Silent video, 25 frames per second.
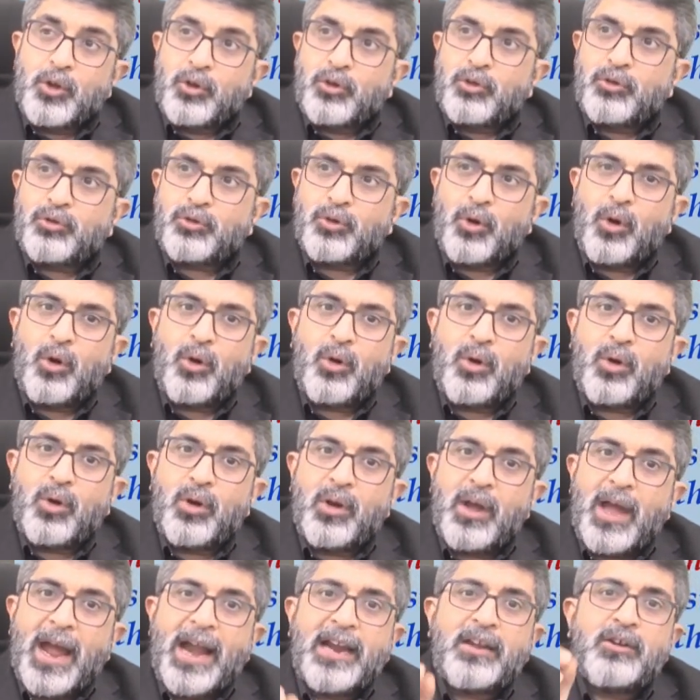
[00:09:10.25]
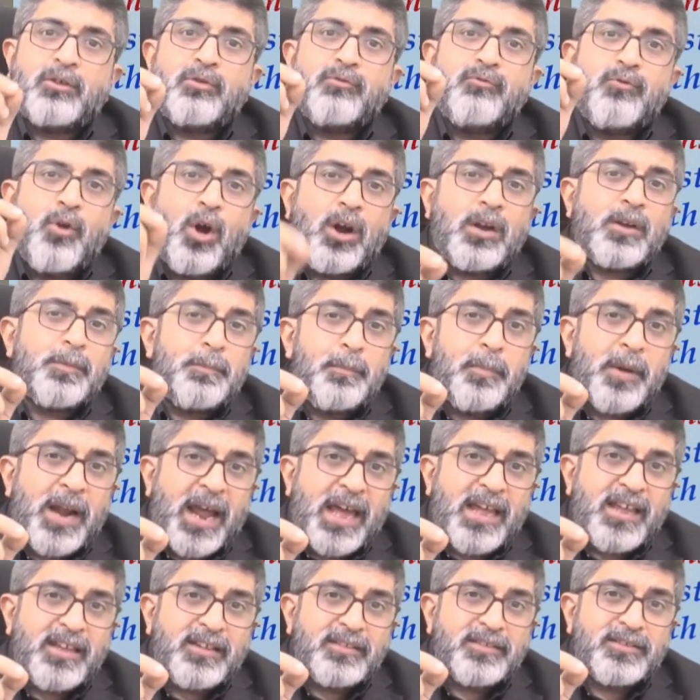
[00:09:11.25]
So at what
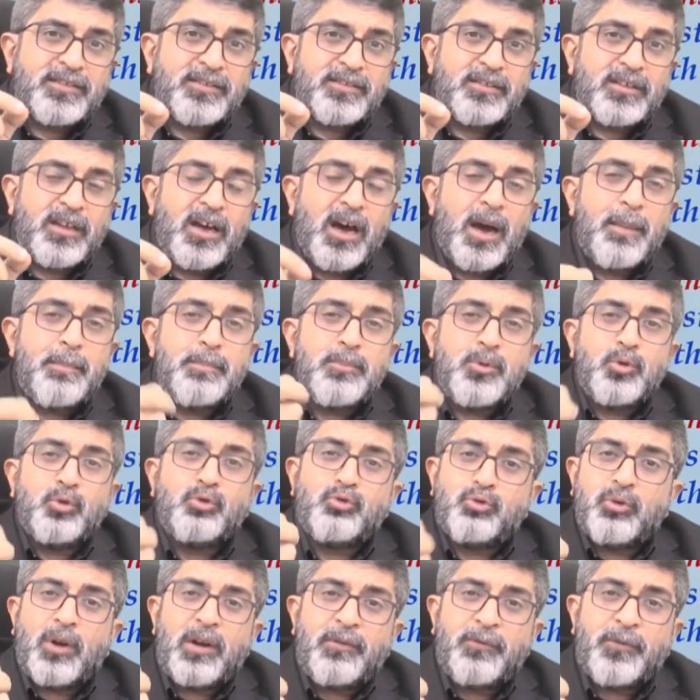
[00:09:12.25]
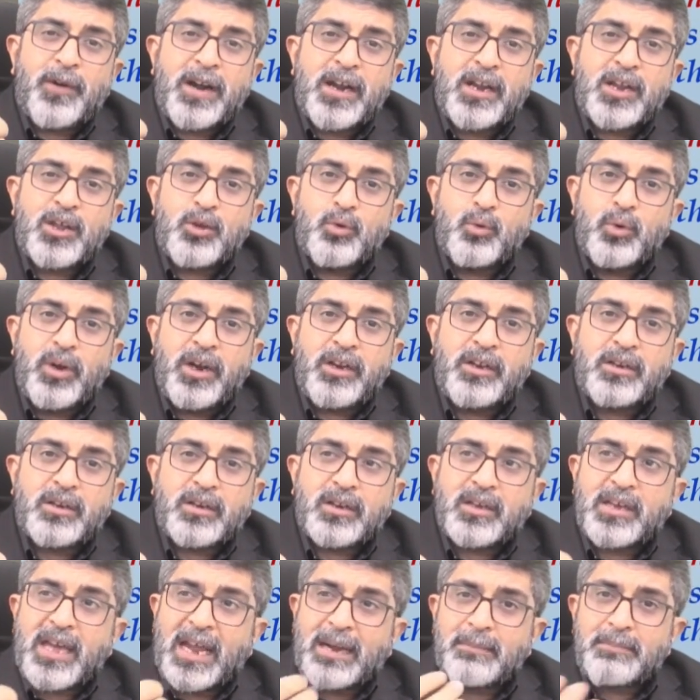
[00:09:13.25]
price a mutual fund unit
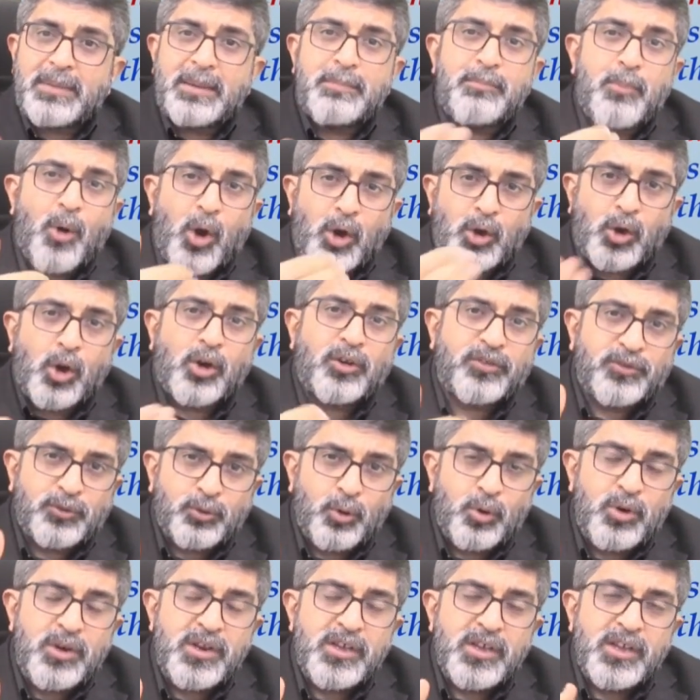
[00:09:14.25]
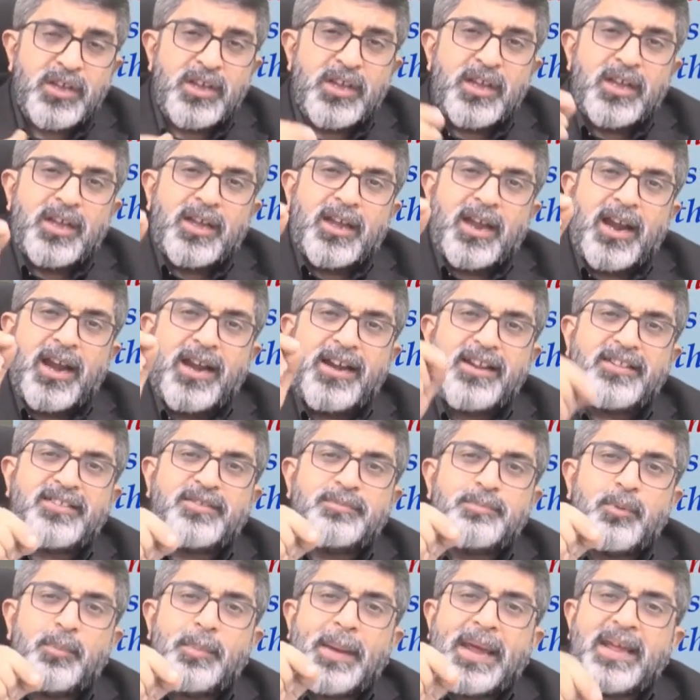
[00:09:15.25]
can be bought or sold? It is
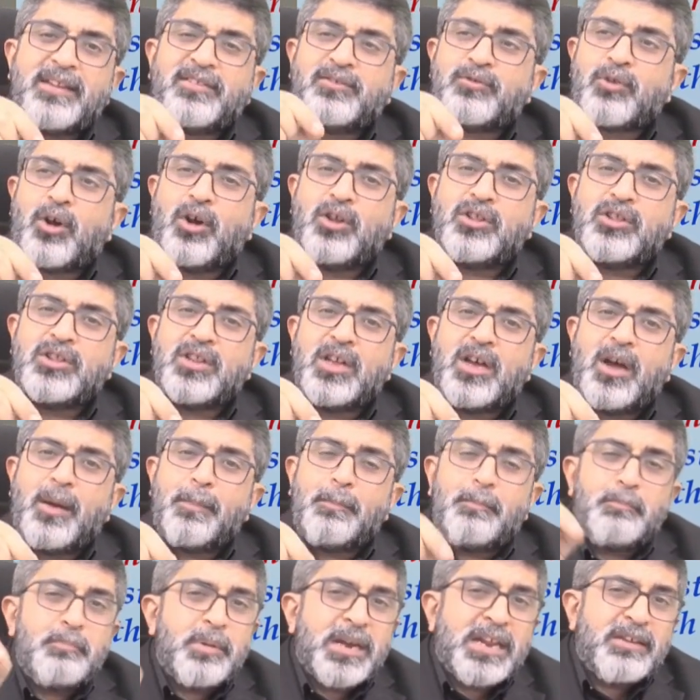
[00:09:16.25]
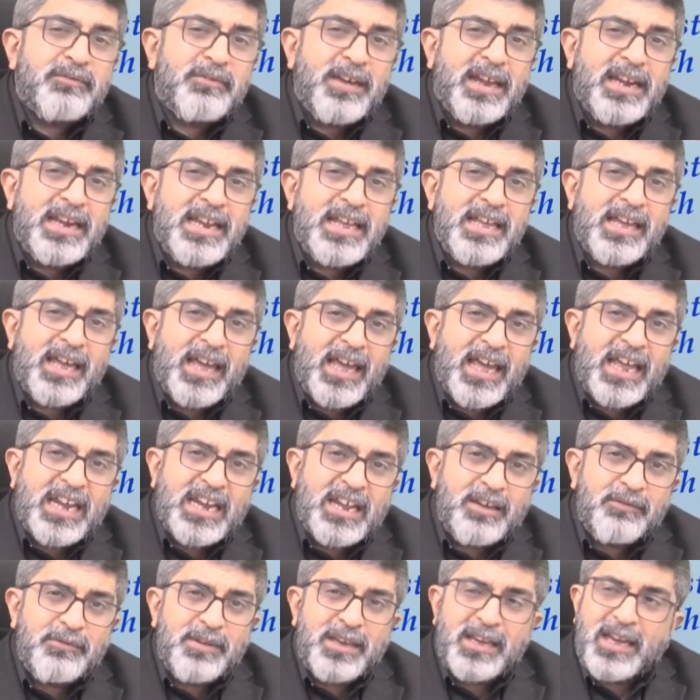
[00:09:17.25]
based on the prevailing
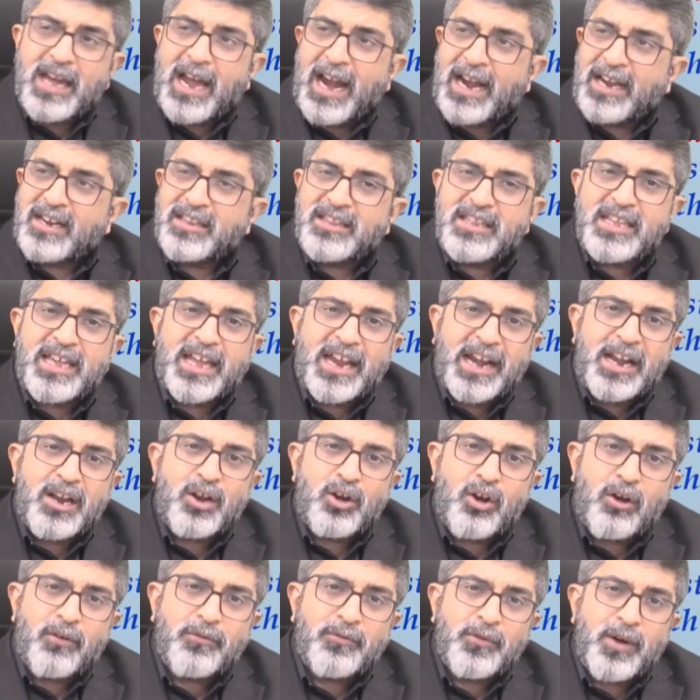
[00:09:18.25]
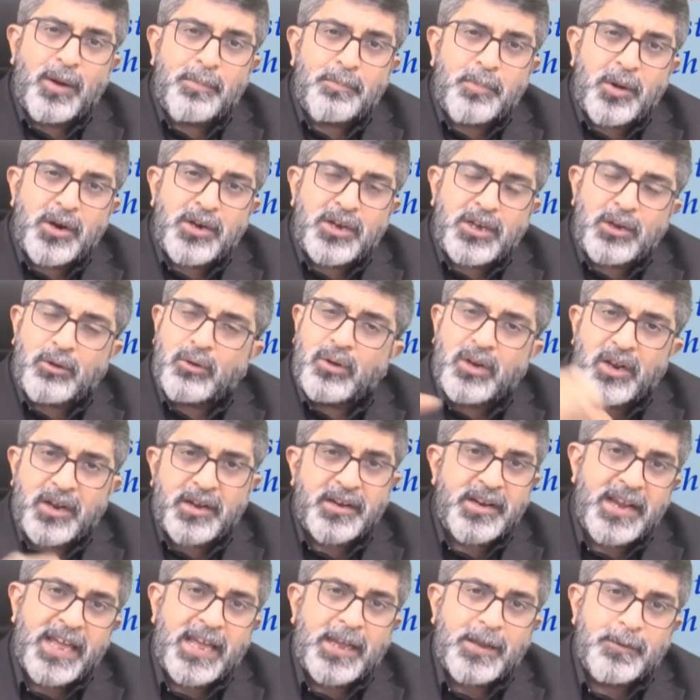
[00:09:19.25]
NAV at the end of a particular
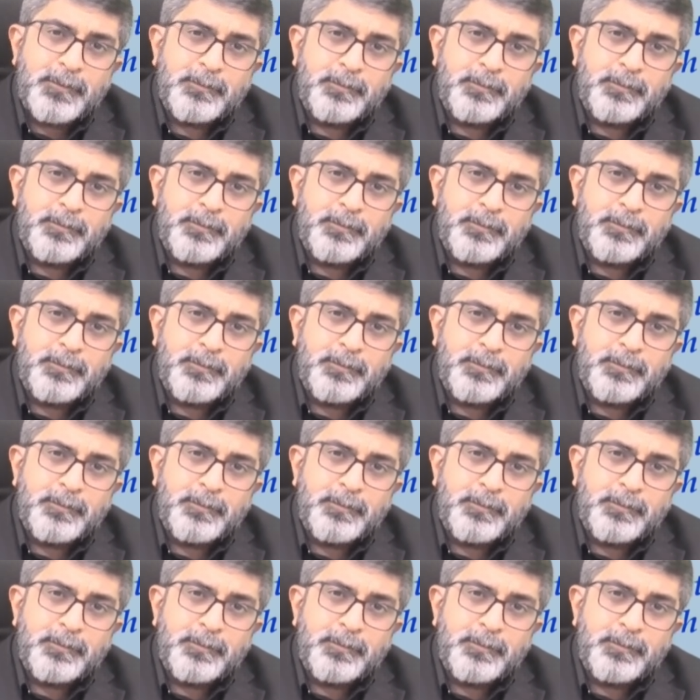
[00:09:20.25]
day.